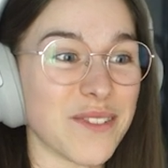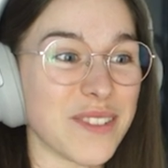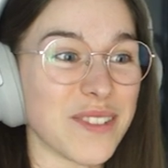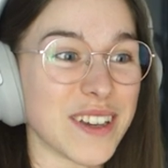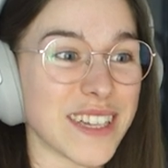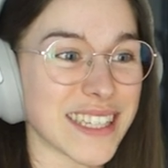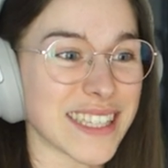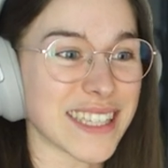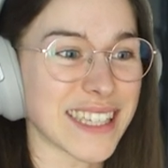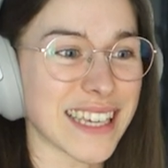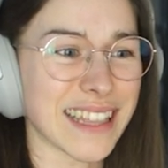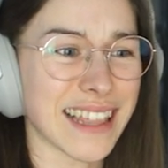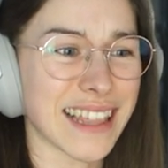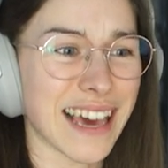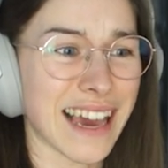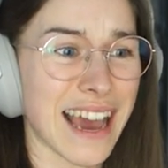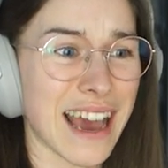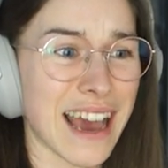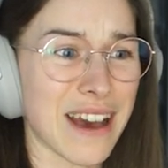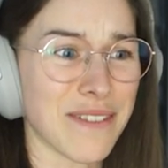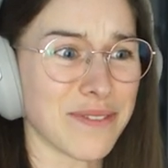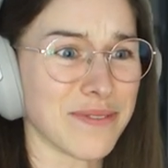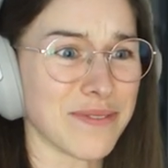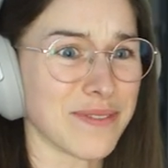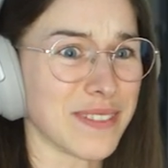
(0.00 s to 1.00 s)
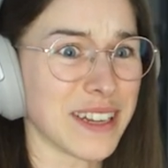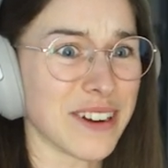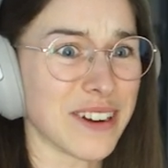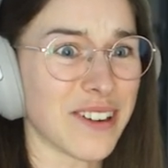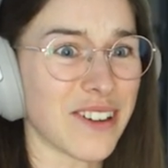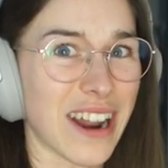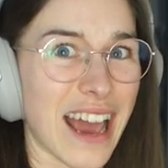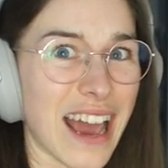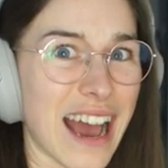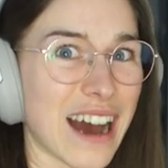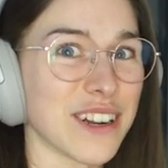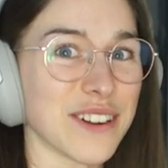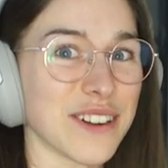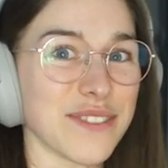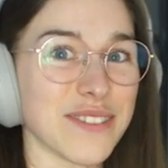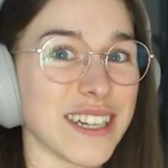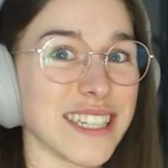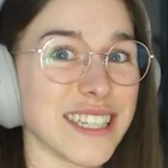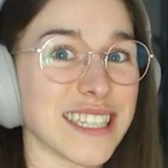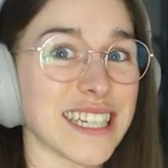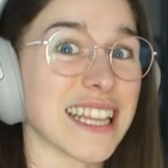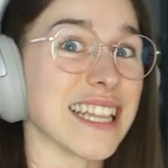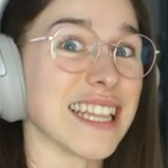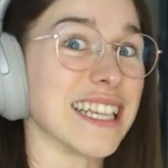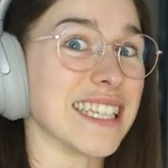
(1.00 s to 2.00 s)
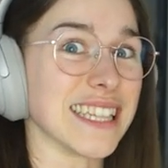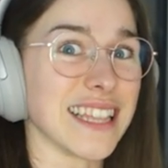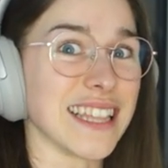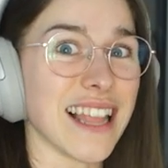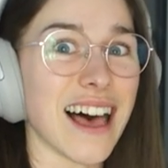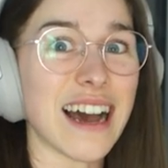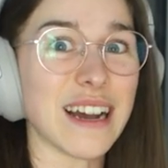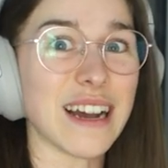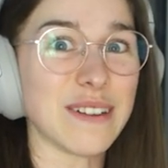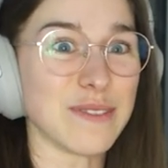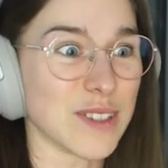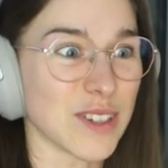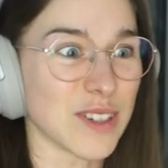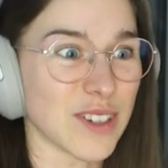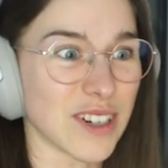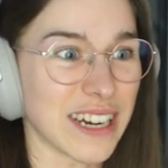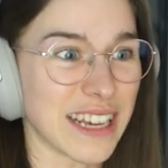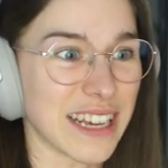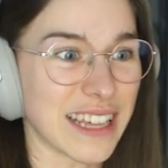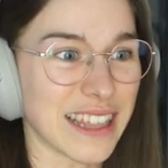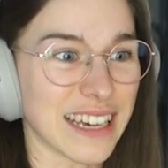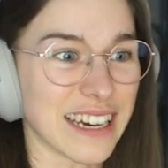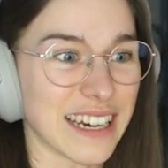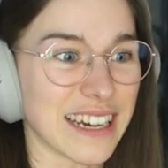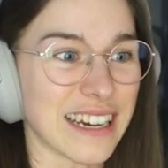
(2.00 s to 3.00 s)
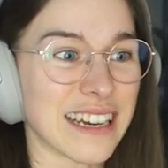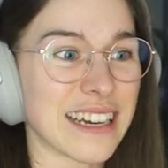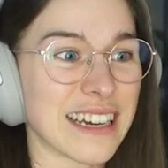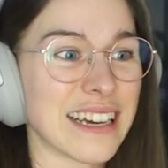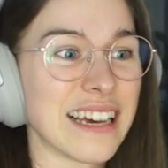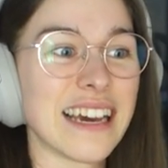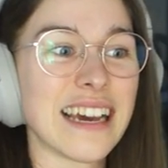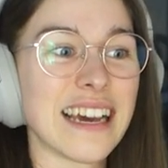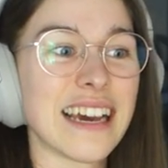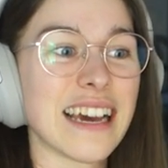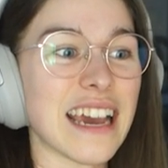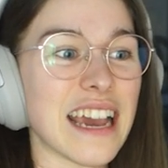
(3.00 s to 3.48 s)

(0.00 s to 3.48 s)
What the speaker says: obviously they're not out of each other's lives or anything.